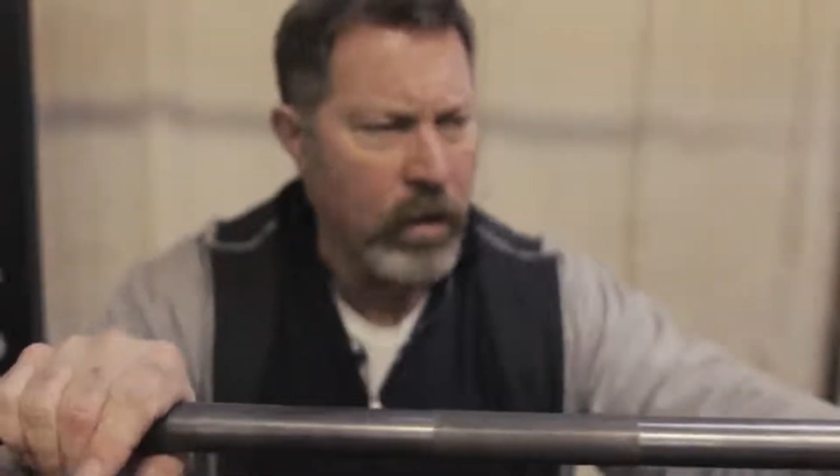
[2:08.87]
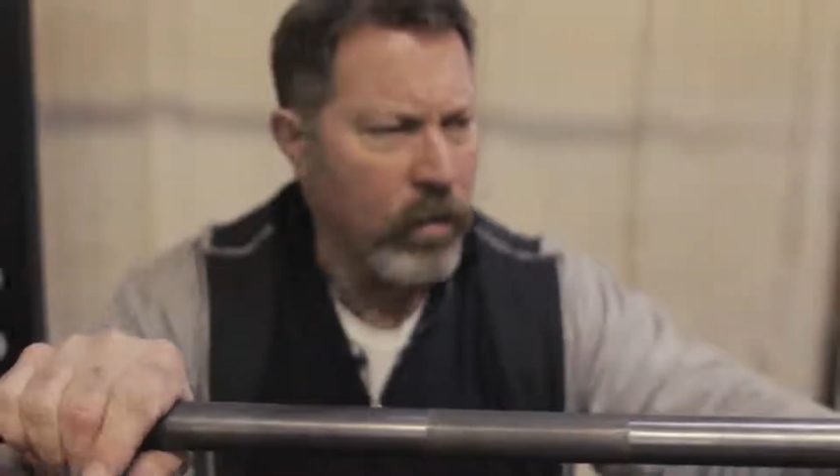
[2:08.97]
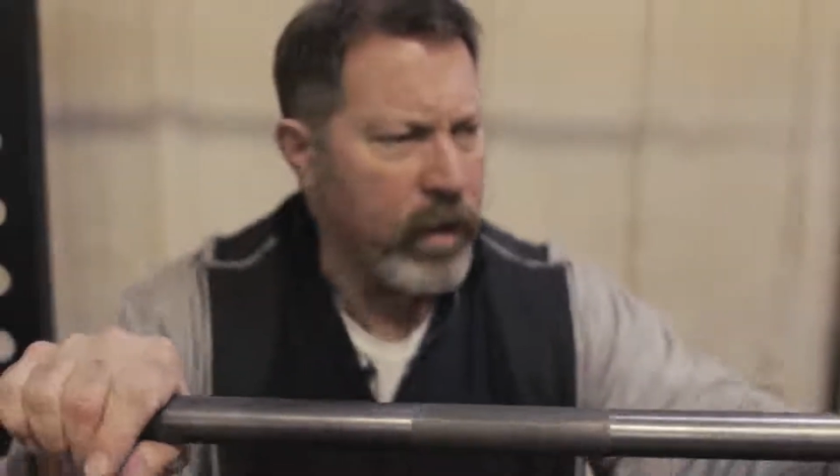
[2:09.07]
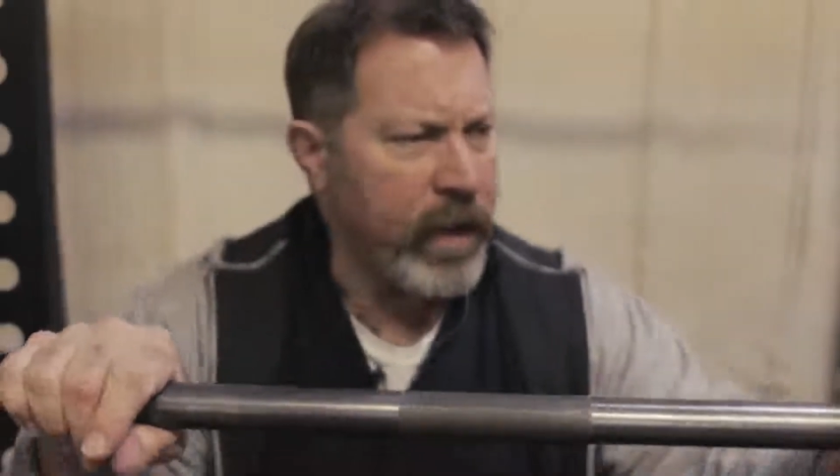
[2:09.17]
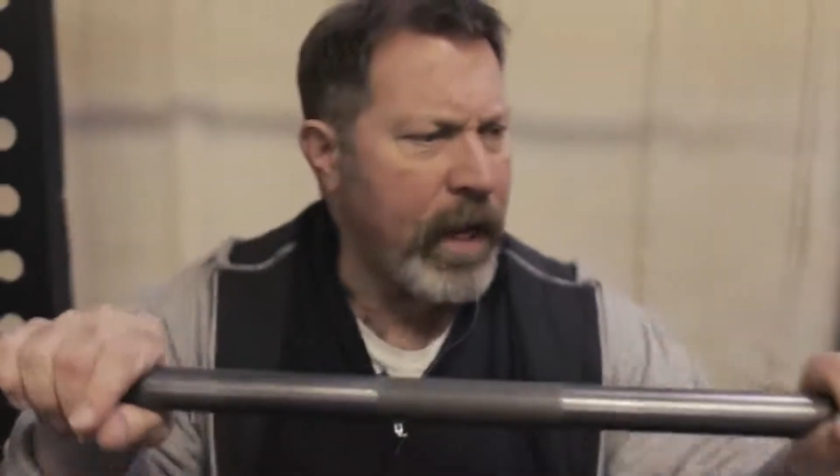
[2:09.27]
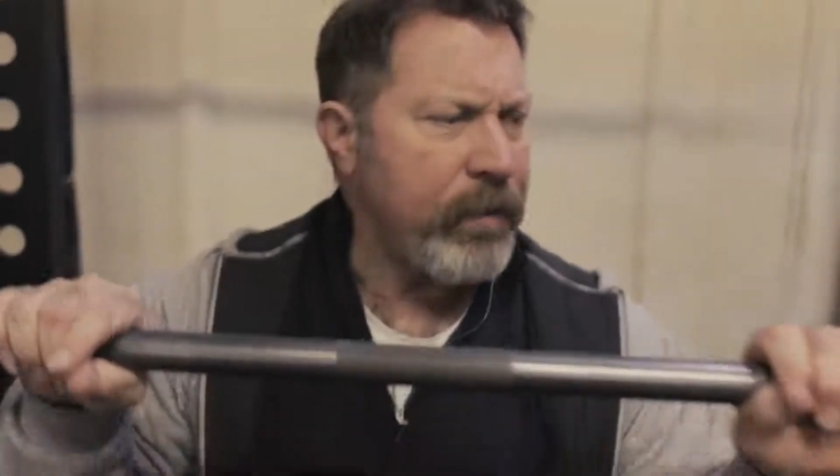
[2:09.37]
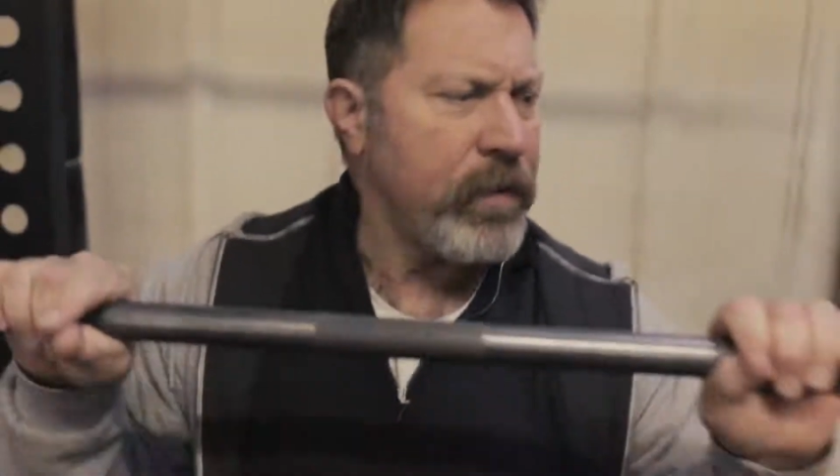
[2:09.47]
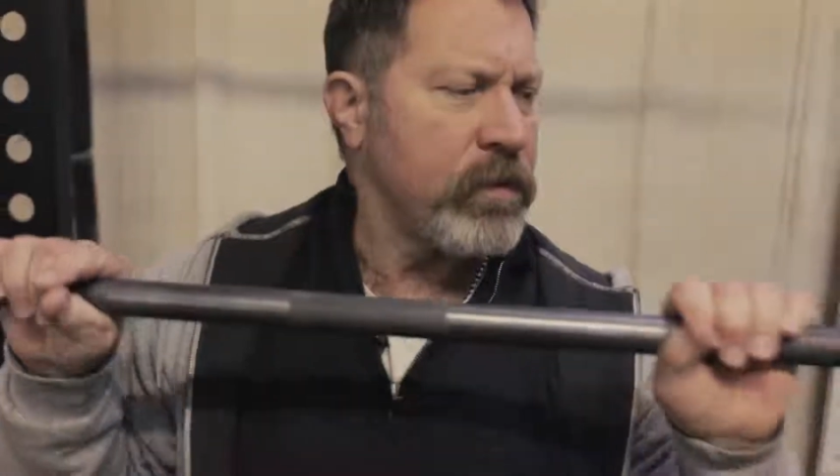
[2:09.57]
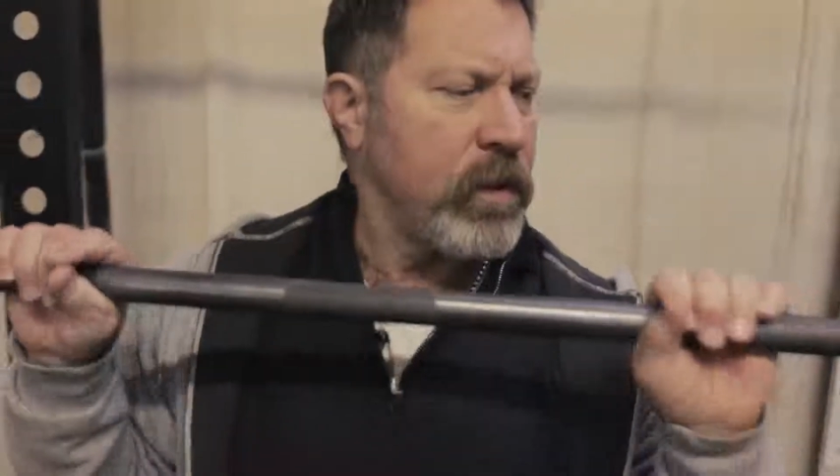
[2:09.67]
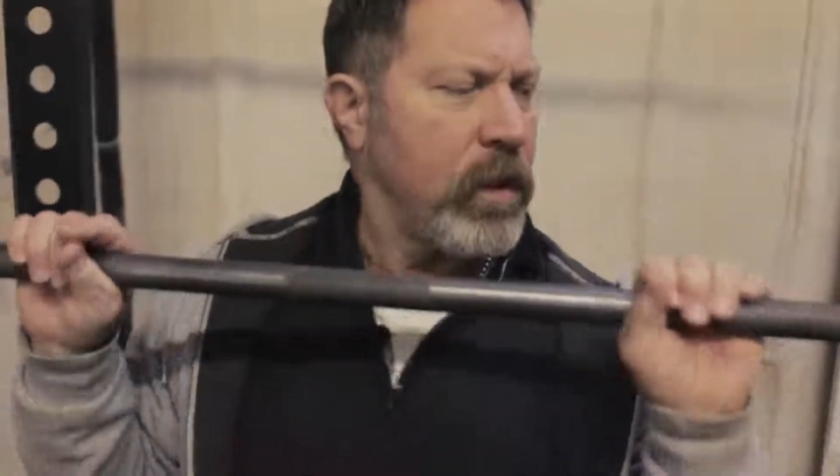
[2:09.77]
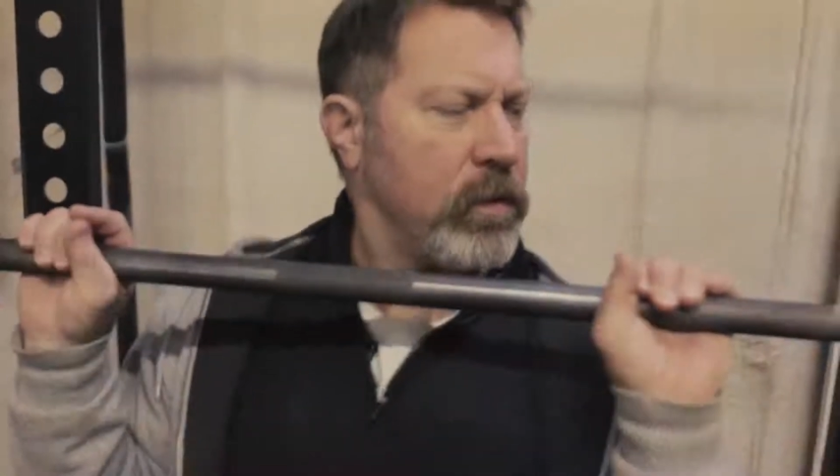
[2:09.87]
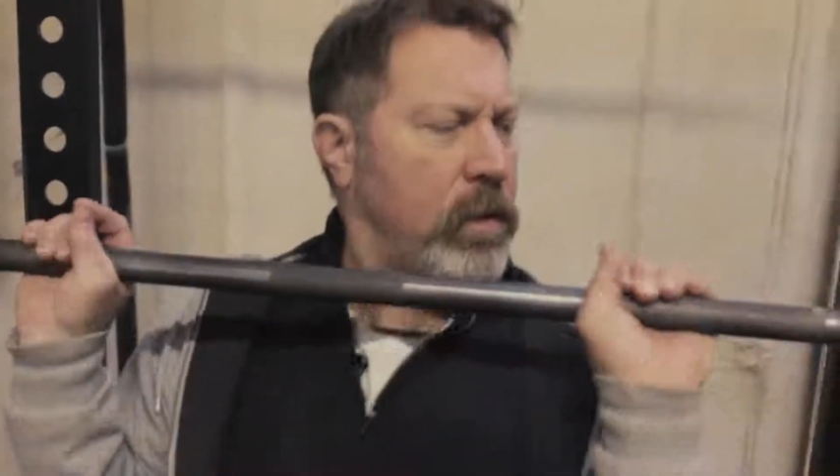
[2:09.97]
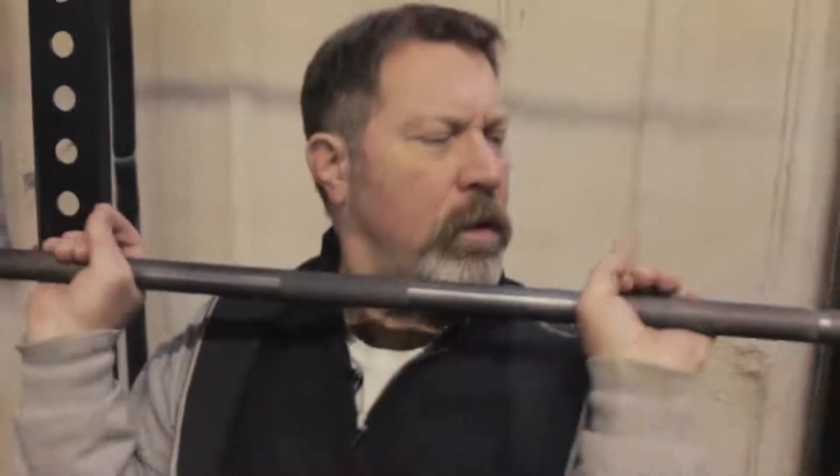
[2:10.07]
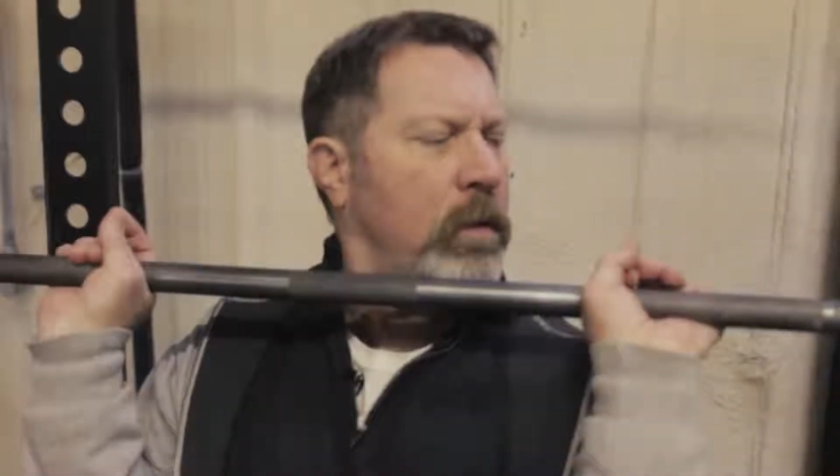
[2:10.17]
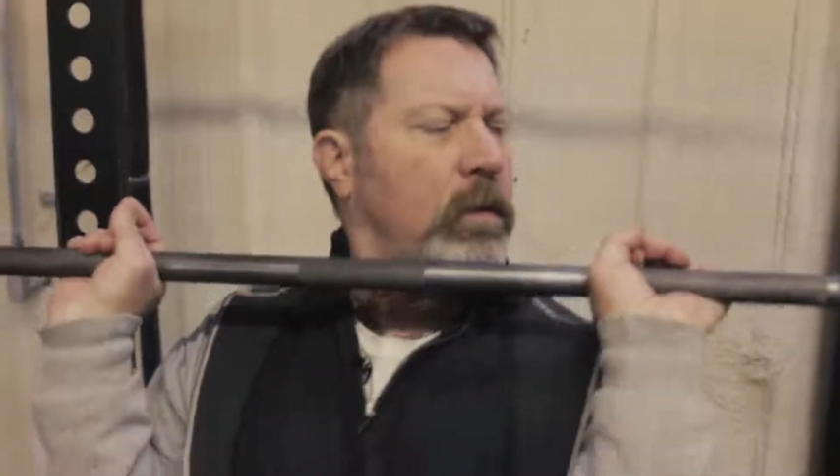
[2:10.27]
what happens is,